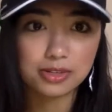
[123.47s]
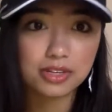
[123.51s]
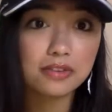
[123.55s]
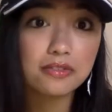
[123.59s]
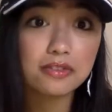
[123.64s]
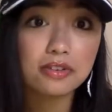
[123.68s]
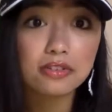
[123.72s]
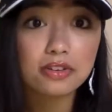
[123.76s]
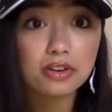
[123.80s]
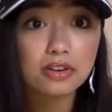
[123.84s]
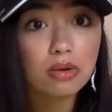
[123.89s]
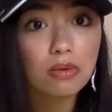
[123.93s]

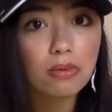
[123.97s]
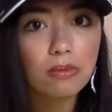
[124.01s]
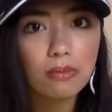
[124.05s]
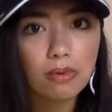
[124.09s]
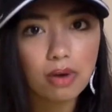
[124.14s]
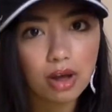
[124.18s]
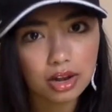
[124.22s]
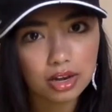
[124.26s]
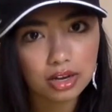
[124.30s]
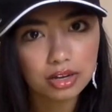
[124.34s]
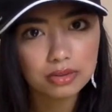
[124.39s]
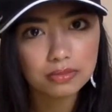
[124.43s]
Even though I don't
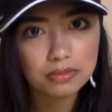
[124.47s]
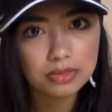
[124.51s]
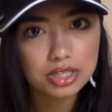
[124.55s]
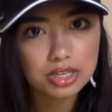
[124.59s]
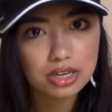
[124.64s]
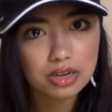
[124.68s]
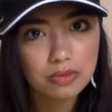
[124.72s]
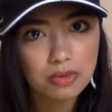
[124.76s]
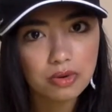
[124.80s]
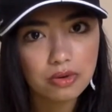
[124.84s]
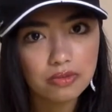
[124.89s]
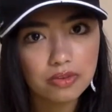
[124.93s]
want him to
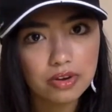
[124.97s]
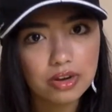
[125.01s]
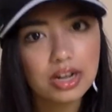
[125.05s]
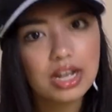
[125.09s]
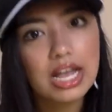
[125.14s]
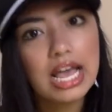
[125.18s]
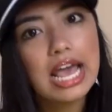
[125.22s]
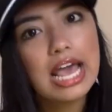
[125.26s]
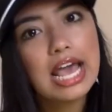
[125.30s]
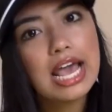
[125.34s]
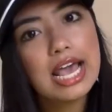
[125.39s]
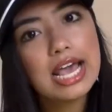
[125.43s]
come over,
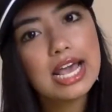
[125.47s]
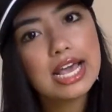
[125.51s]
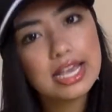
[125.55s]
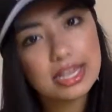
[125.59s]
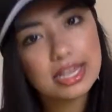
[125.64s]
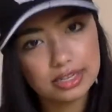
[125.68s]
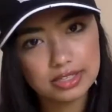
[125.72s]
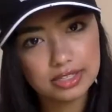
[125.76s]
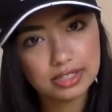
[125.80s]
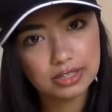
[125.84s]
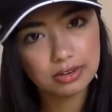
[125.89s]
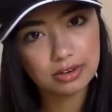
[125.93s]

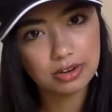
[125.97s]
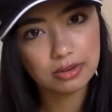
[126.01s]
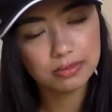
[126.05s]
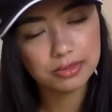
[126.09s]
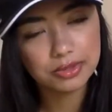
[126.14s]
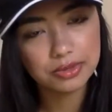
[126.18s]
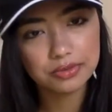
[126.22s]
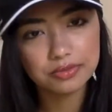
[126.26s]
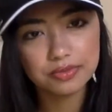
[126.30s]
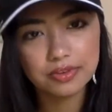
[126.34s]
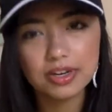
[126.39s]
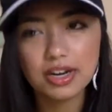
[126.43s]
he still comes
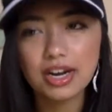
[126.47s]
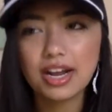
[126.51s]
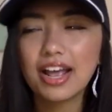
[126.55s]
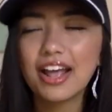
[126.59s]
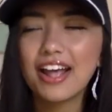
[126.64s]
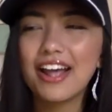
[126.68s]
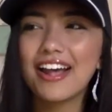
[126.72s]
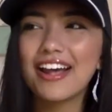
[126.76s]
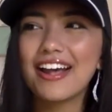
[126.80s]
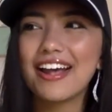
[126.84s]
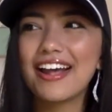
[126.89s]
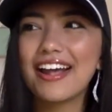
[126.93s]
over.
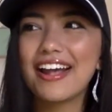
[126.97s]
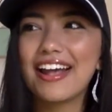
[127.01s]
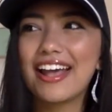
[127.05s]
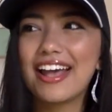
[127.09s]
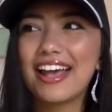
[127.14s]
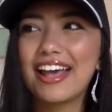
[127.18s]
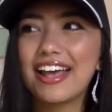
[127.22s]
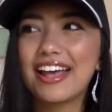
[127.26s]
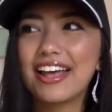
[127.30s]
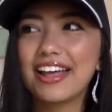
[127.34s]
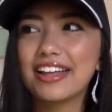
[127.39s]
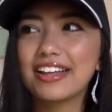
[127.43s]

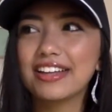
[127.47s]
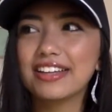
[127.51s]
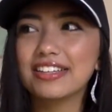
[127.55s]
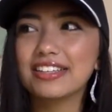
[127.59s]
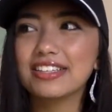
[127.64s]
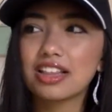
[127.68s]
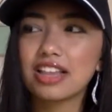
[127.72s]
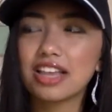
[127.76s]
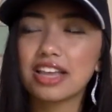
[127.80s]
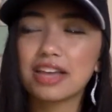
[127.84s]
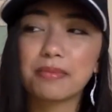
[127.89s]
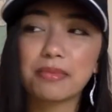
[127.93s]
And,
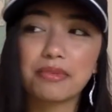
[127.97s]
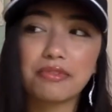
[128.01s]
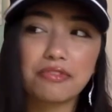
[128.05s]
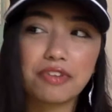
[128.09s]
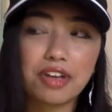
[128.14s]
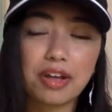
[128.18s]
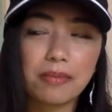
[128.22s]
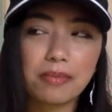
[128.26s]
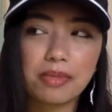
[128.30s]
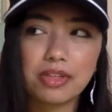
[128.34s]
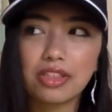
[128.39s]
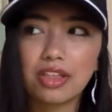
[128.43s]
like, my
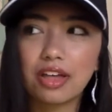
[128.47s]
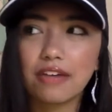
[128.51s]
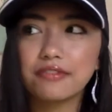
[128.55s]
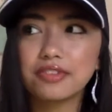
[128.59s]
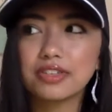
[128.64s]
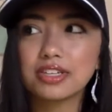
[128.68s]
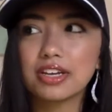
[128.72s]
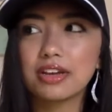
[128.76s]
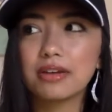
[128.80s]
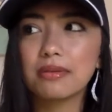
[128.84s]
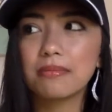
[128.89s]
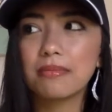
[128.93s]
family loves
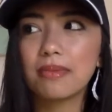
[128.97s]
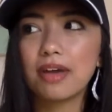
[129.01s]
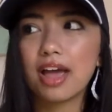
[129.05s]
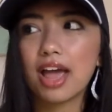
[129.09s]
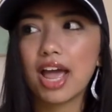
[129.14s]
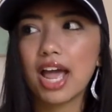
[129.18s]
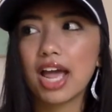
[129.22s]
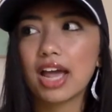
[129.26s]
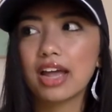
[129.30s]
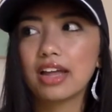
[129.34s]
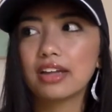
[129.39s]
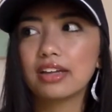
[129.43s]
him,
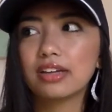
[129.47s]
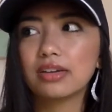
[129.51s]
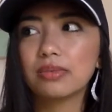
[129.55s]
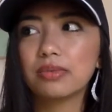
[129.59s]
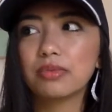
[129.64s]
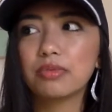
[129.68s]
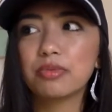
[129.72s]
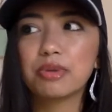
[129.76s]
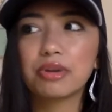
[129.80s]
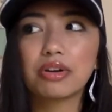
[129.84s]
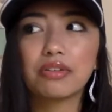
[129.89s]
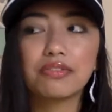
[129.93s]
and
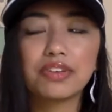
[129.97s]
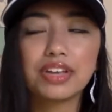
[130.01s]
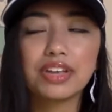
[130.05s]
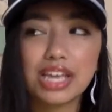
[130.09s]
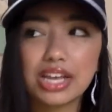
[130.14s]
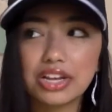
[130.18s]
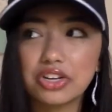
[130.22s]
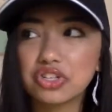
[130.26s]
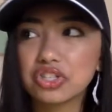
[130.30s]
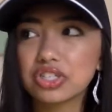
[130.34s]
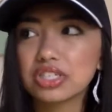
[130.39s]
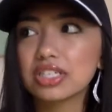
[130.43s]
we've been on
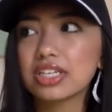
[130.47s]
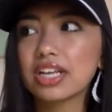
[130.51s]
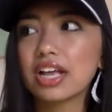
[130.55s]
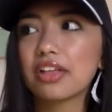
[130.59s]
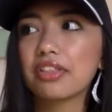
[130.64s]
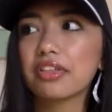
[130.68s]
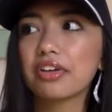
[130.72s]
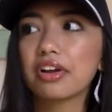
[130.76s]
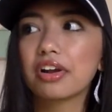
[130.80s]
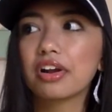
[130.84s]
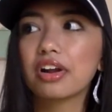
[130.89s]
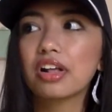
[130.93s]
vacation
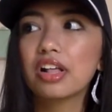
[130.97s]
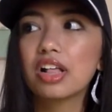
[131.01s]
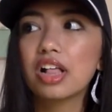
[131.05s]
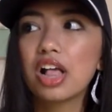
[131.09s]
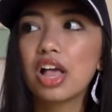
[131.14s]
together.